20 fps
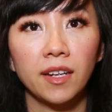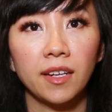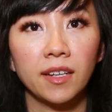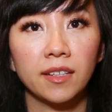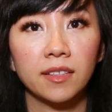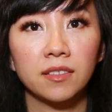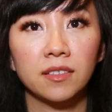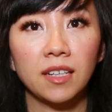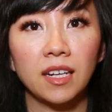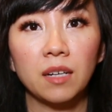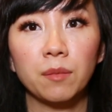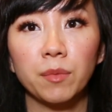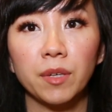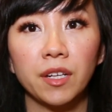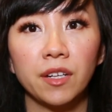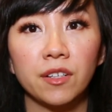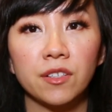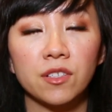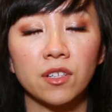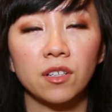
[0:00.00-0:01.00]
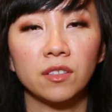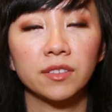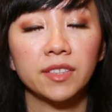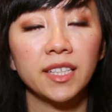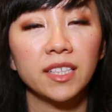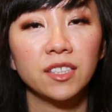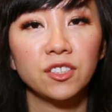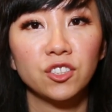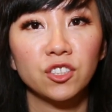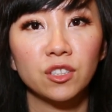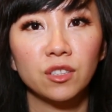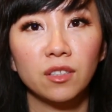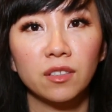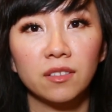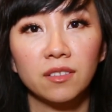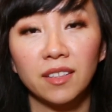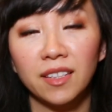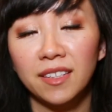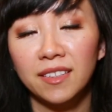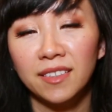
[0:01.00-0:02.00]
and now my hair is all
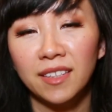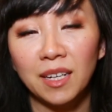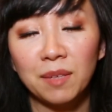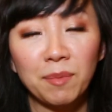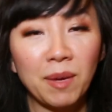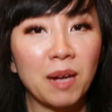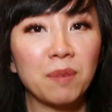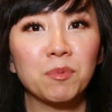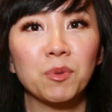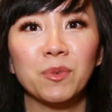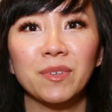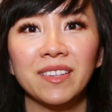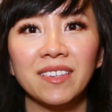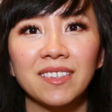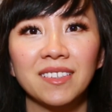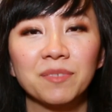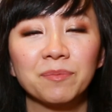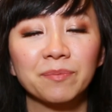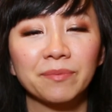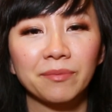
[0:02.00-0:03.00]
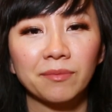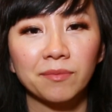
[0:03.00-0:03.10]
natural and I'm happy with it.